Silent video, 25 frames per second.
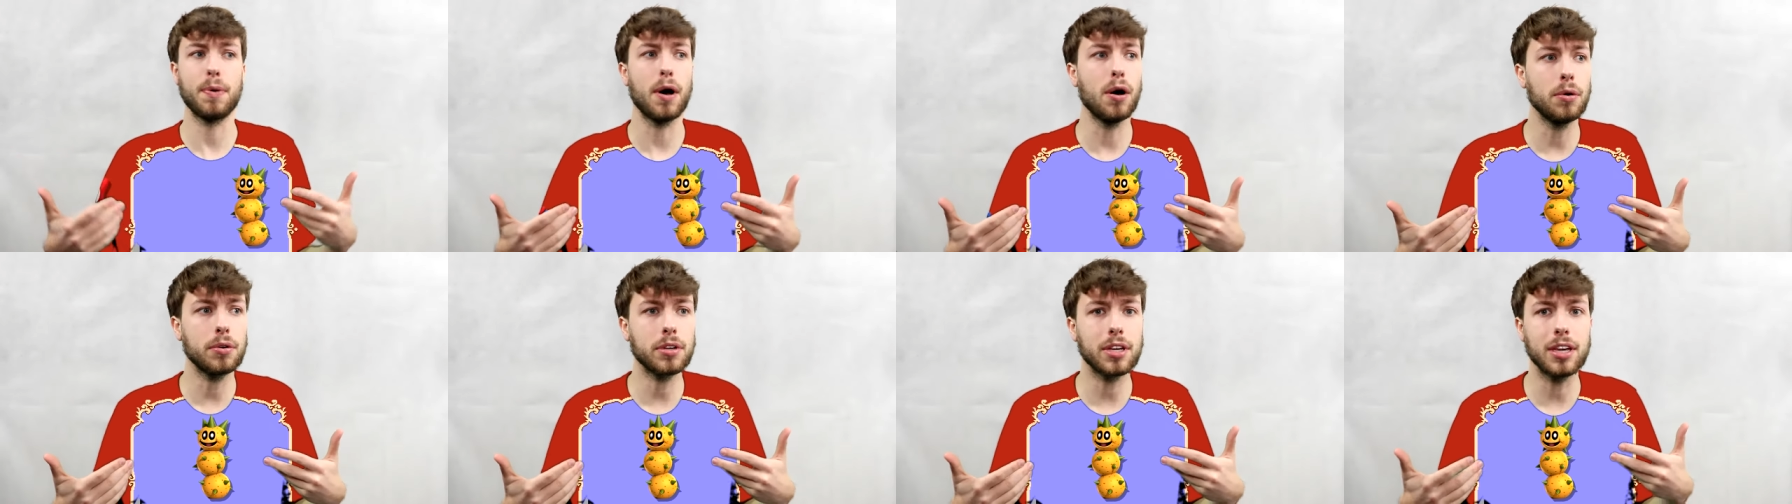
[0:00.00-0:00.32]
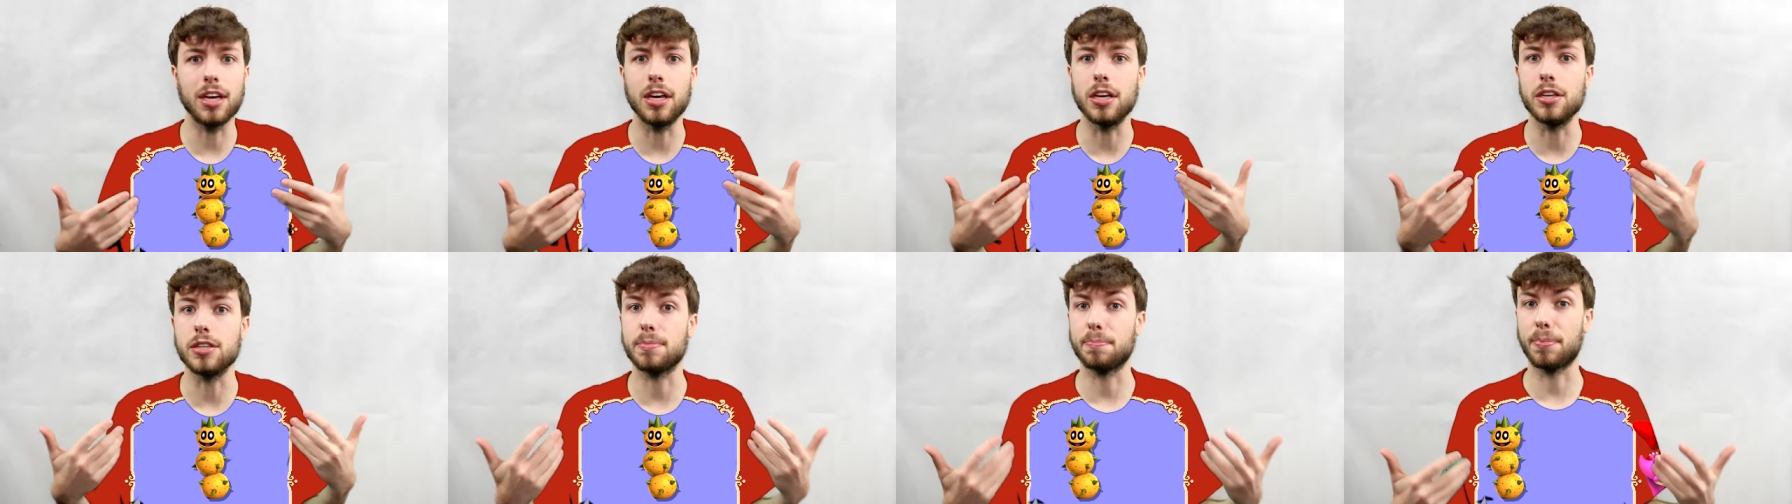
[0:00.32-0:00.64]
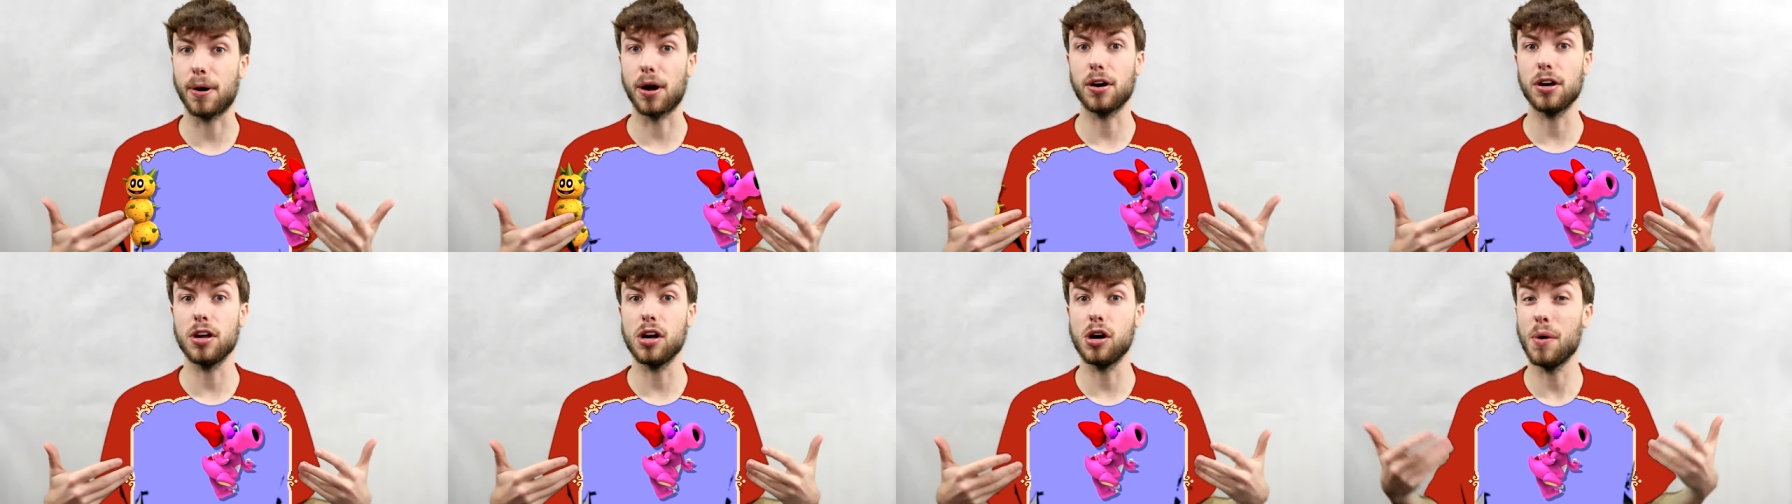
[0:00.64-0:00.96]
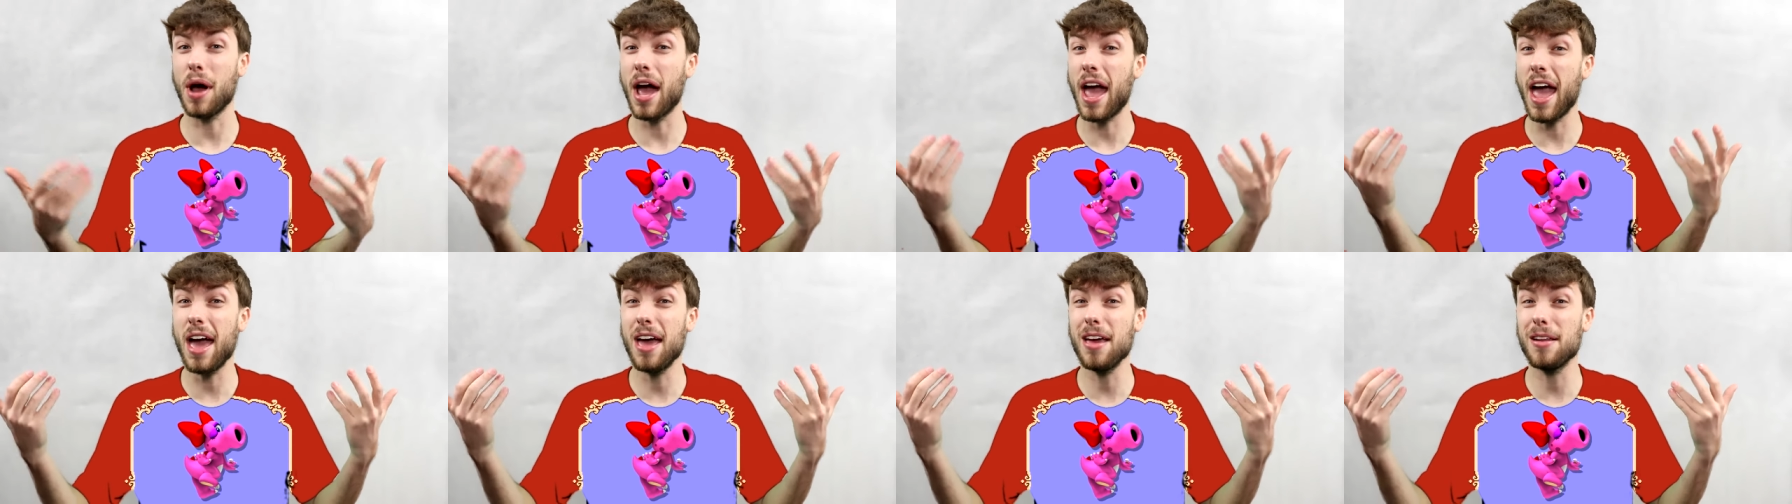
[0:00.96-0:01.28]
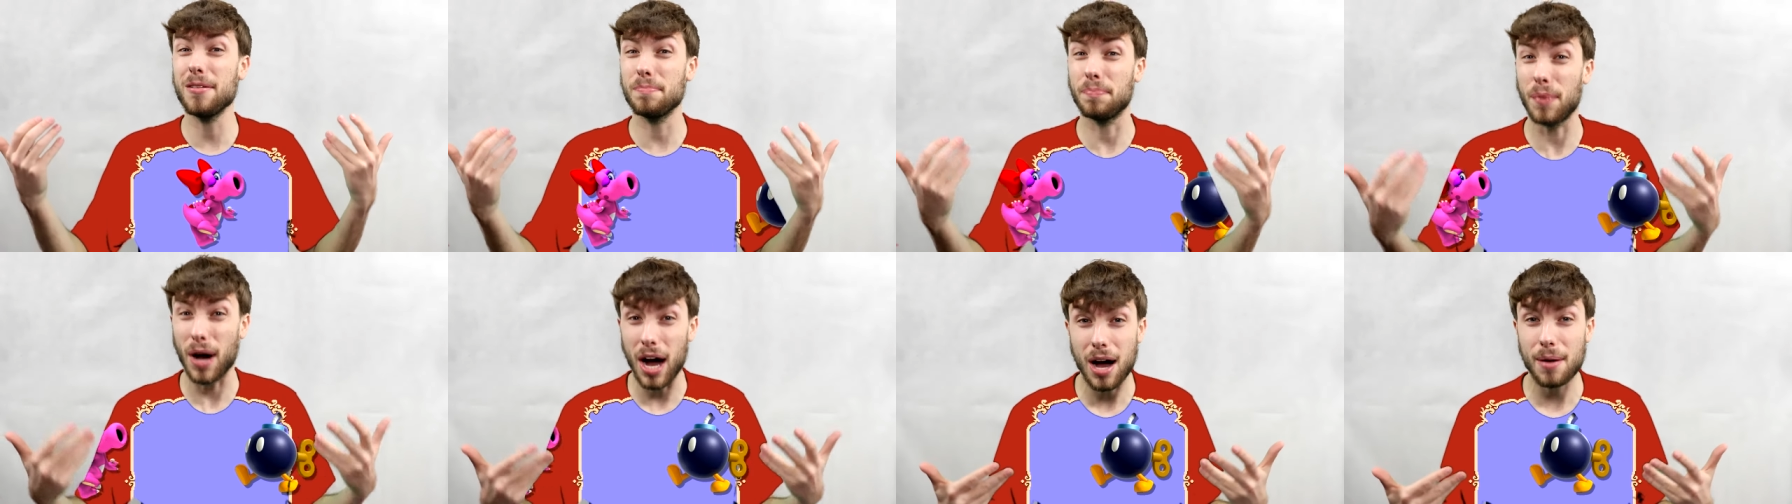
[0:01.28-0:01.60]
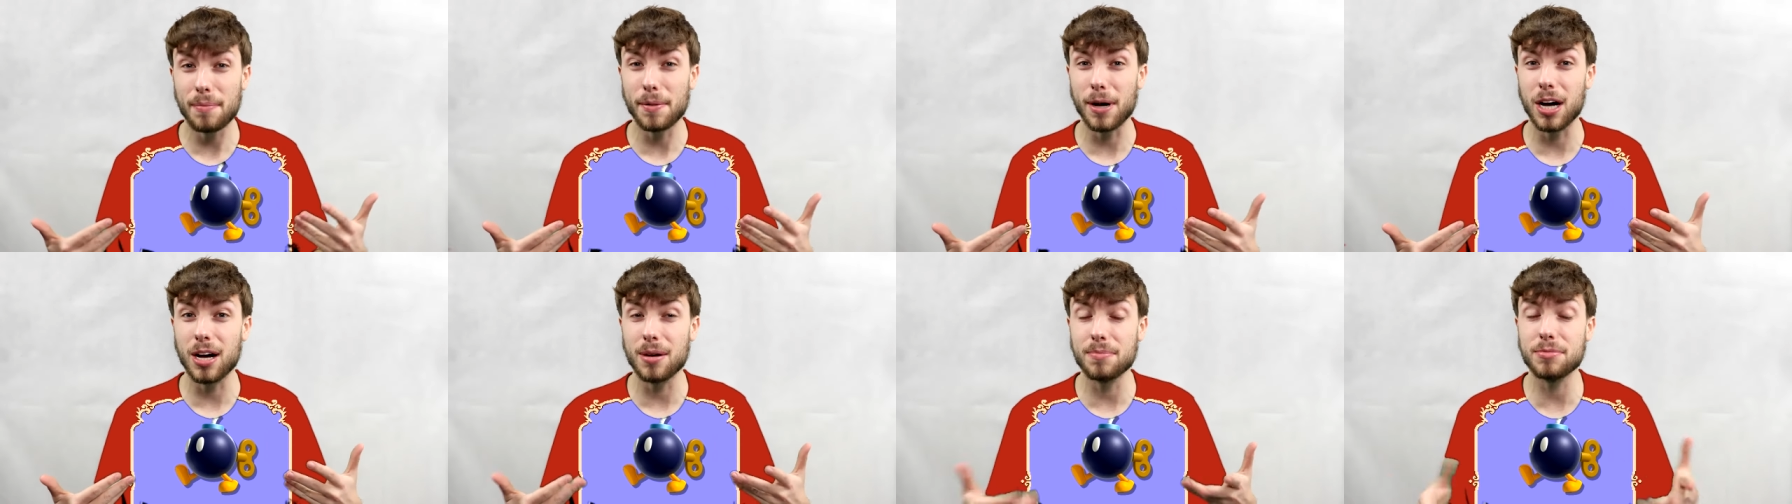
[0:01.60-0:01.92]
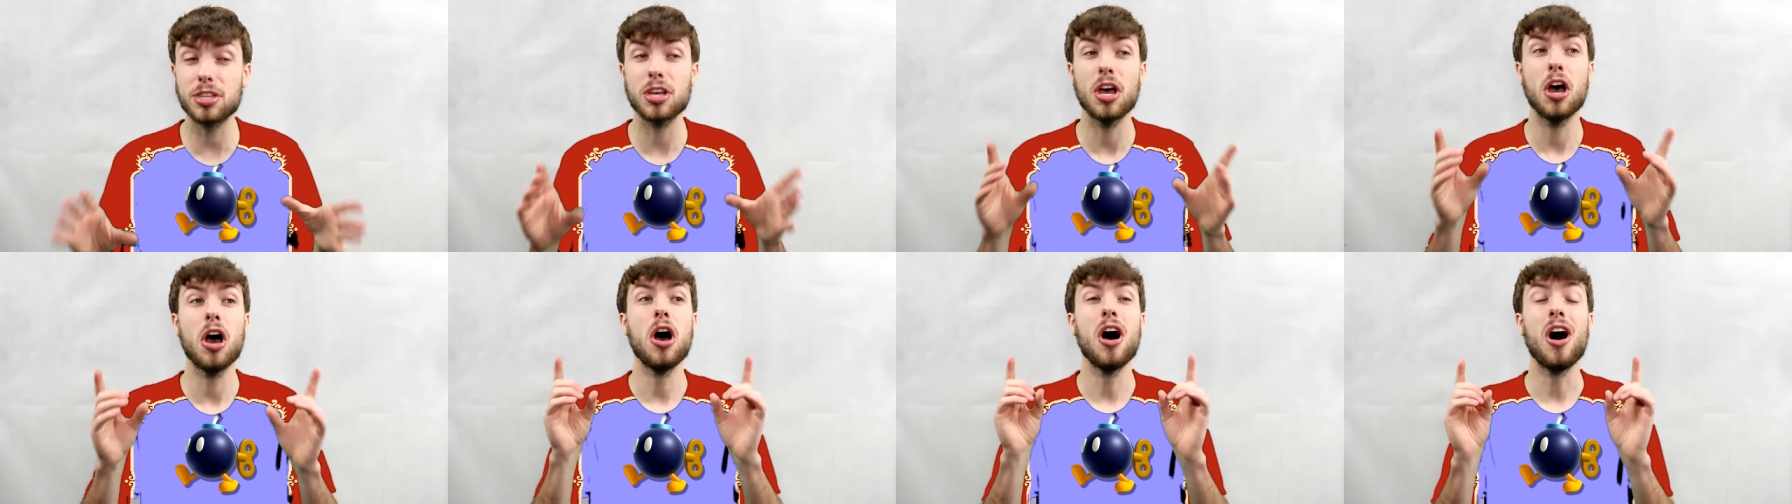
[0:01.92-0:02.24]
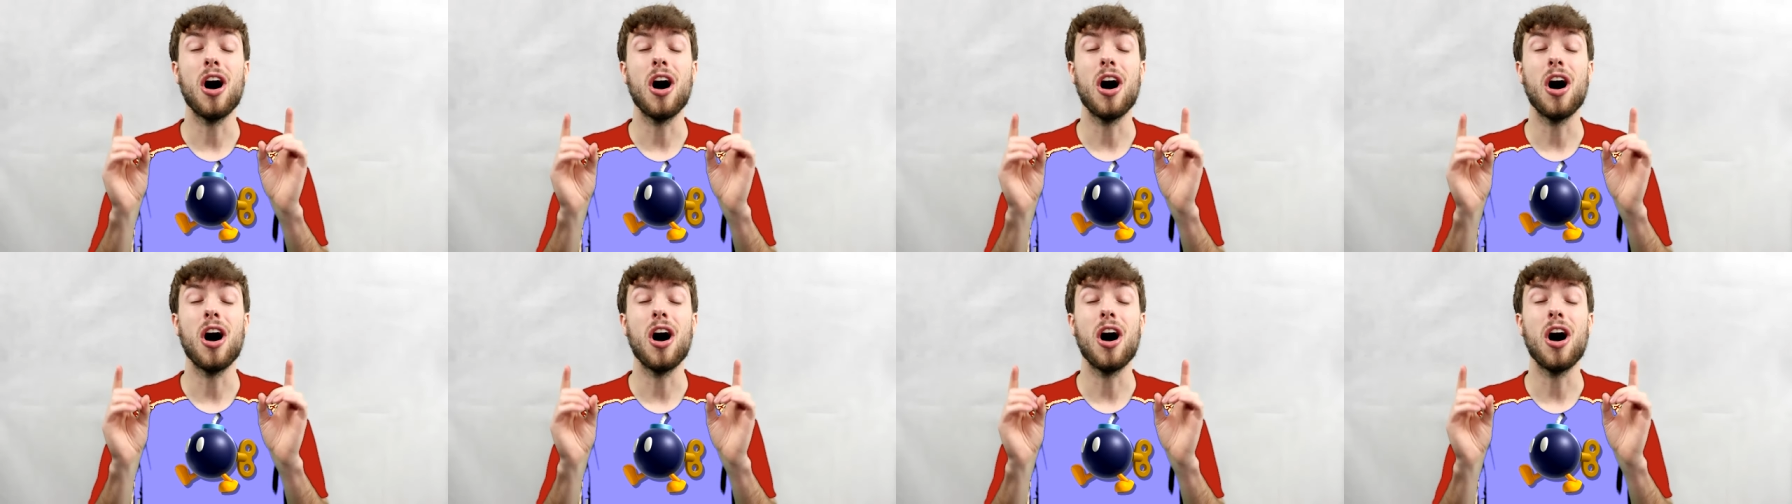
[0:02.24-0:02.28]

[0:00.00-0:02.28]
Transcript: Pokies, Birdo, and Bob-Ombs